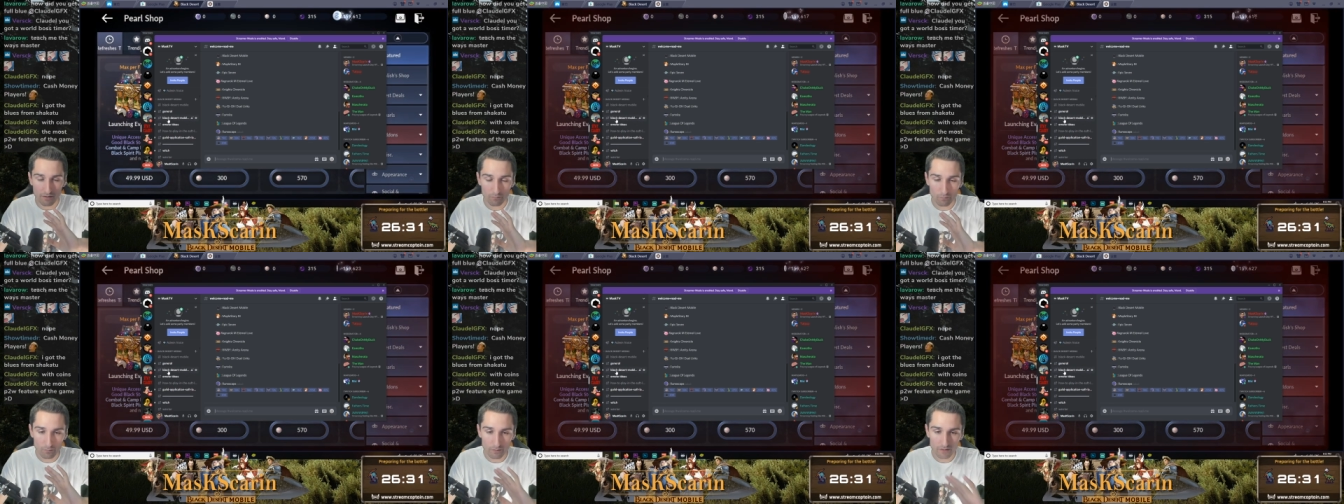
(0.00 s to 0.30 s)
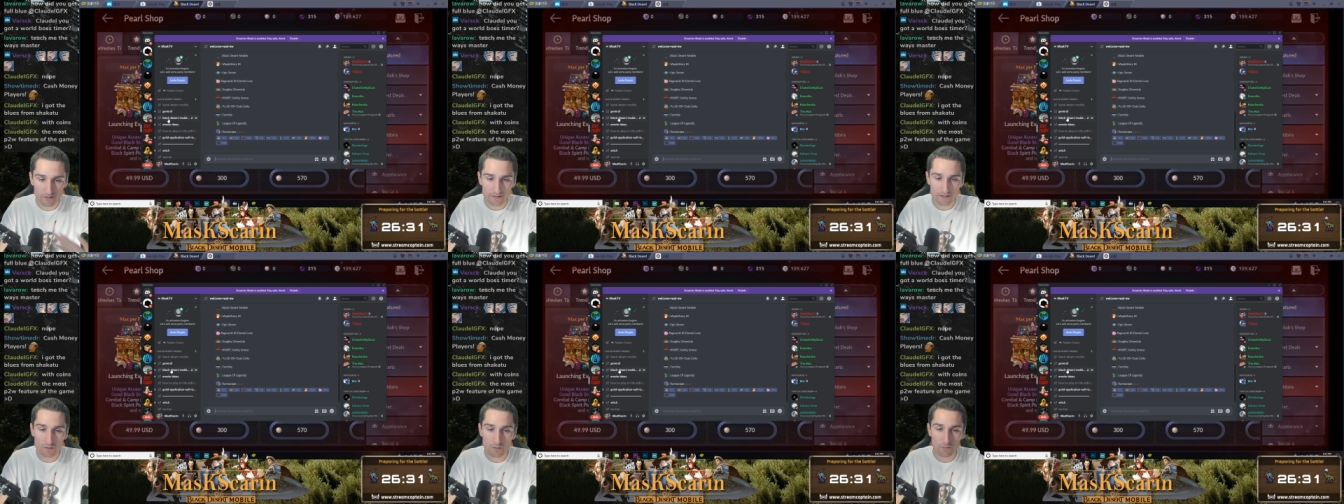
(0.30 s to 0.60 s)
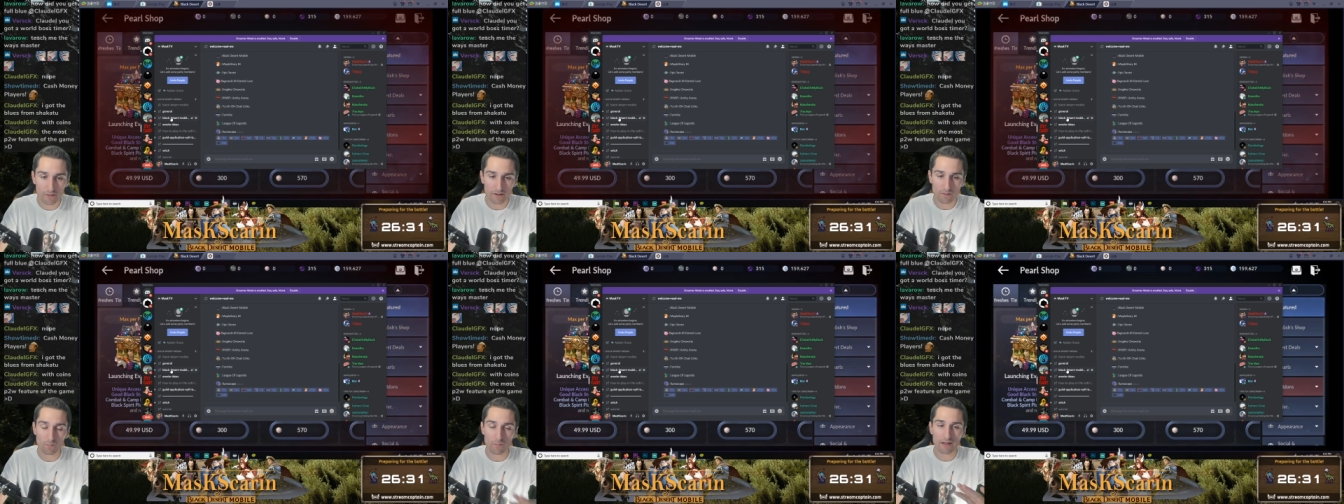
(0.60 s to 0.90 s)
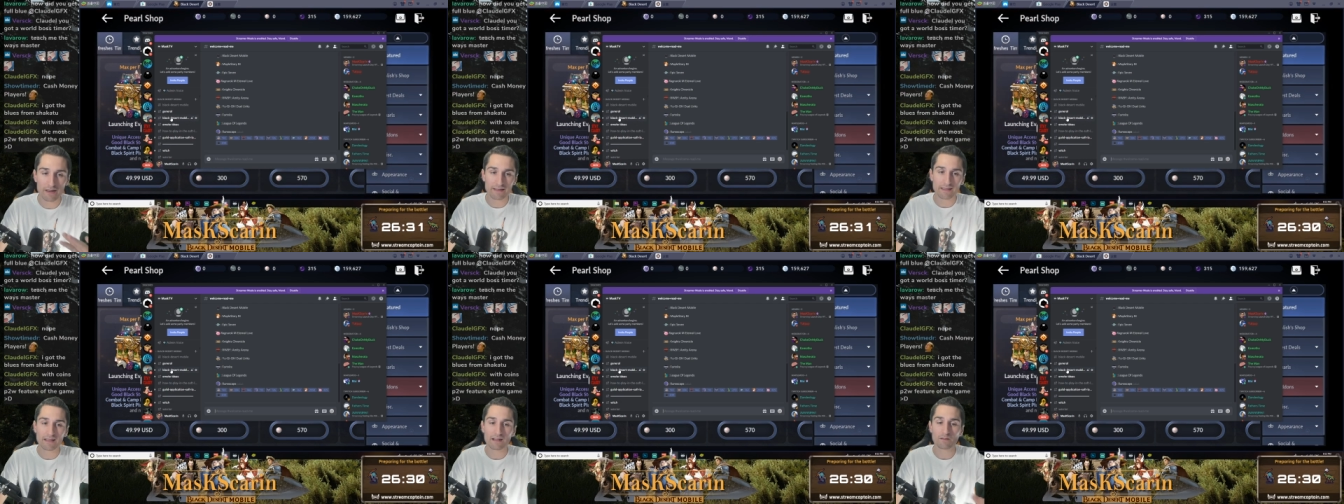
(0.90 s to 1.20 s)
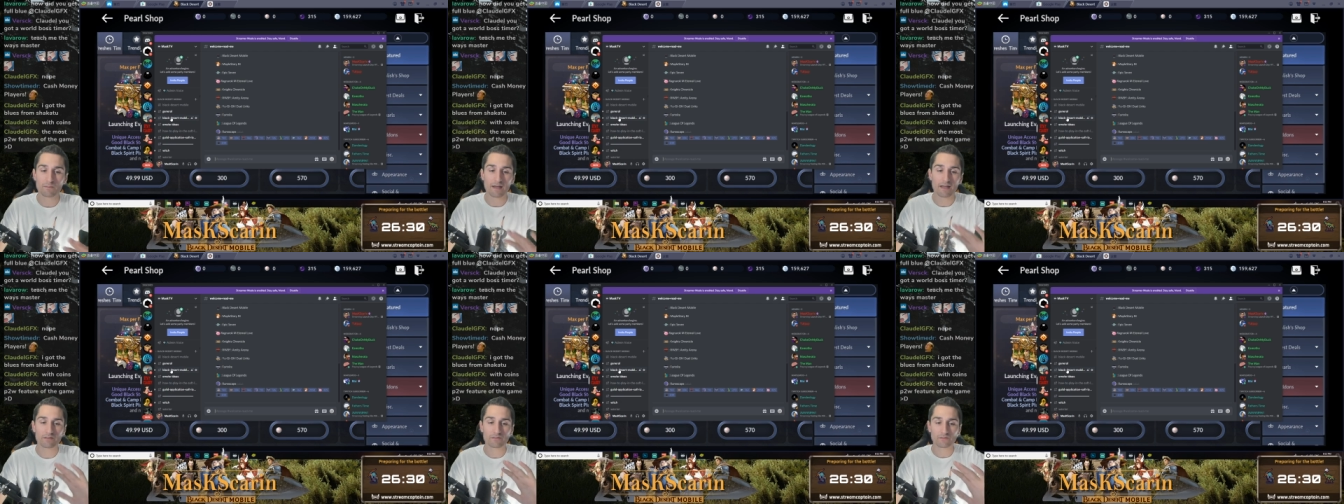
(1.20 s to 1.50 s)
A really quick way to get
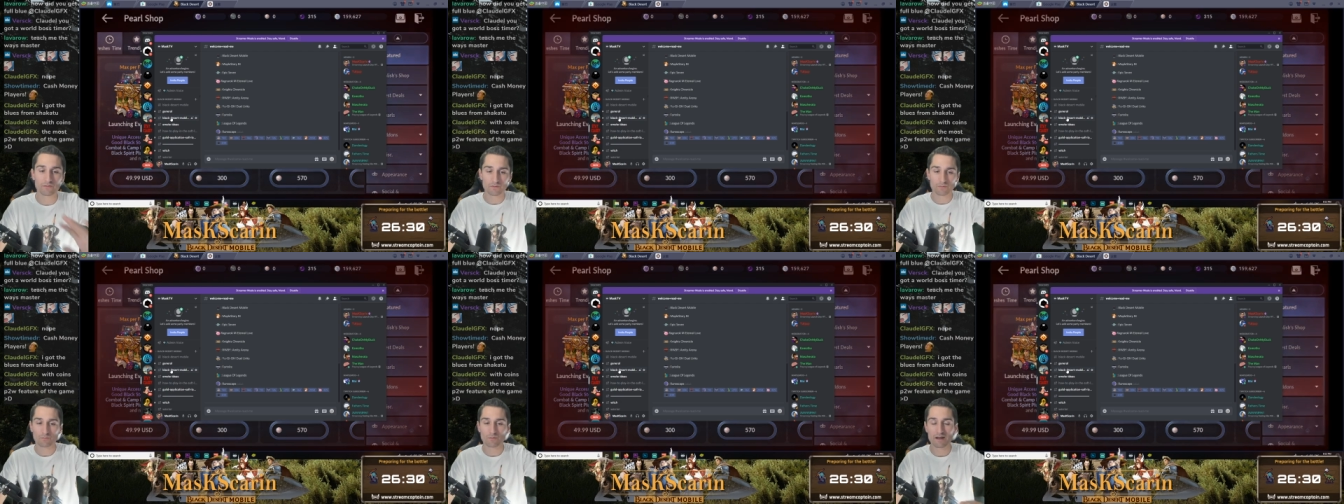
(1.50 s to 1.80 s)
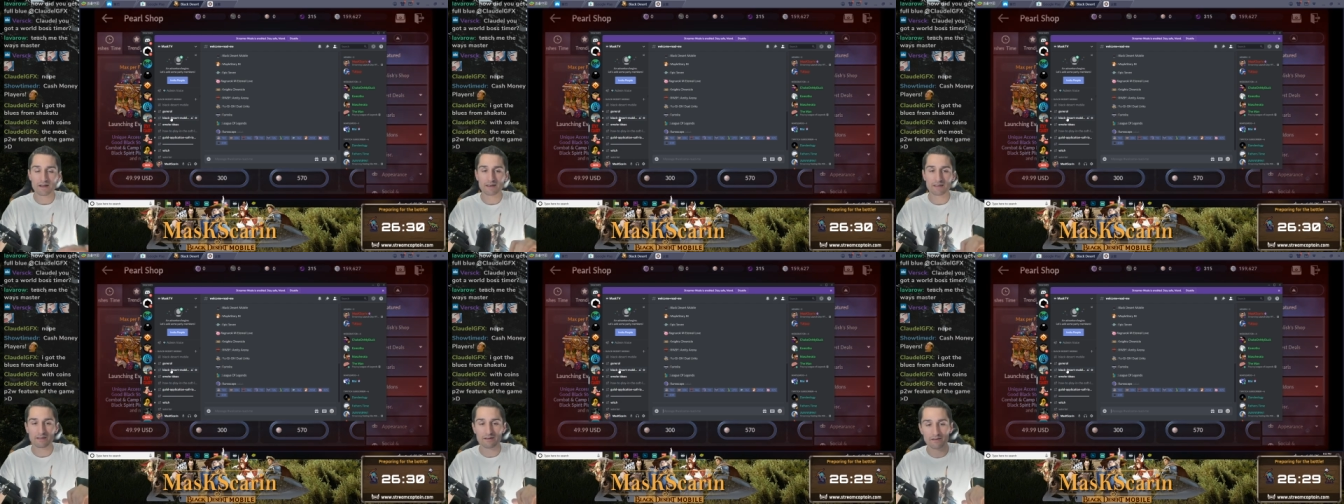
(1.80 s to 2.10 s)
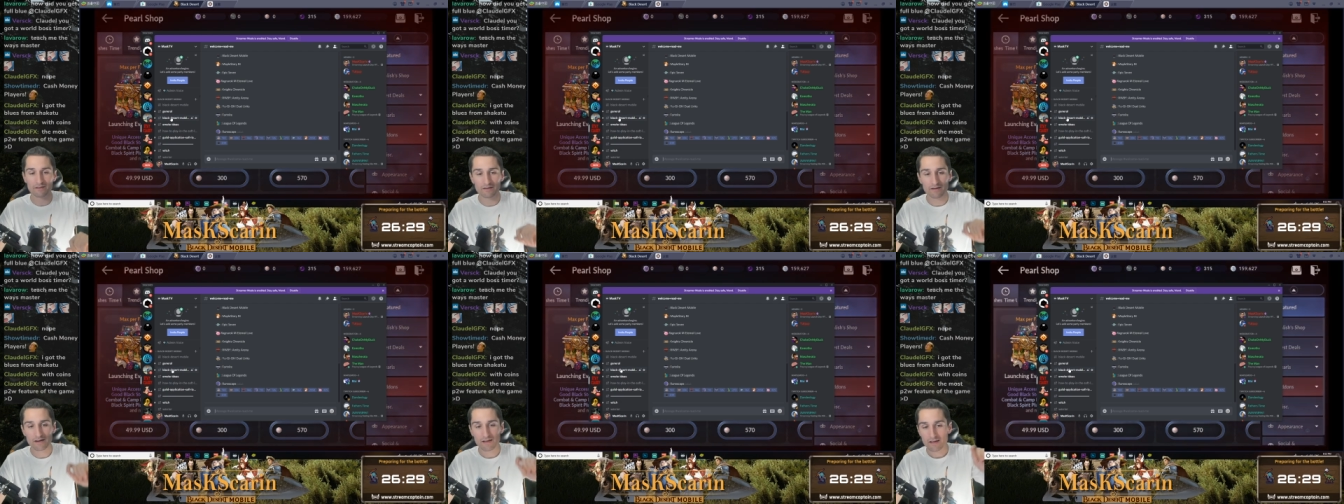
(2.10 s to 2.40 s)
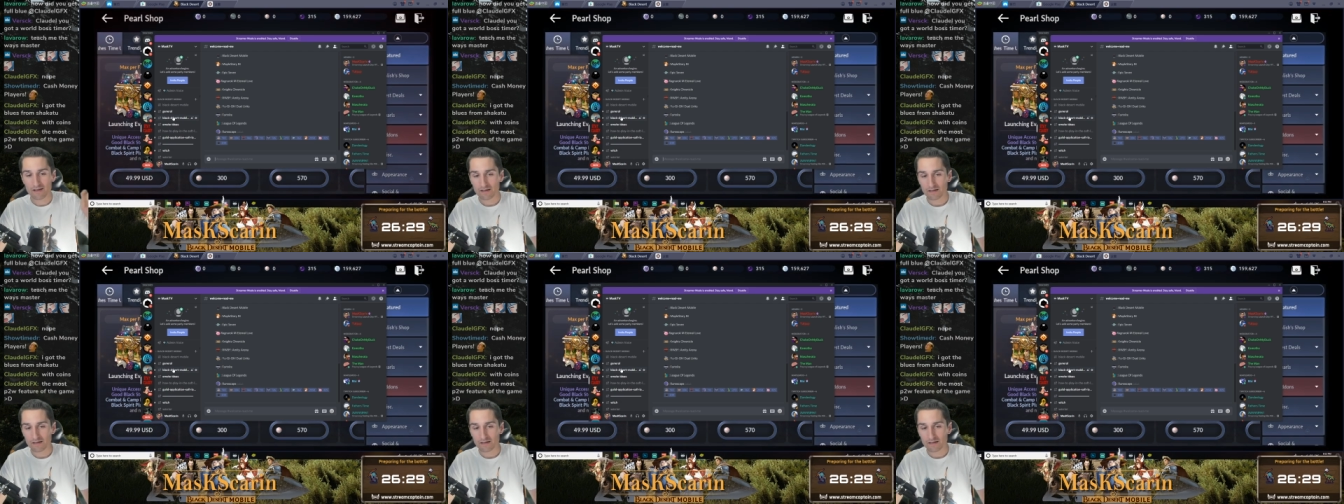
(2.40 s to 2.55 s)
them answered right here.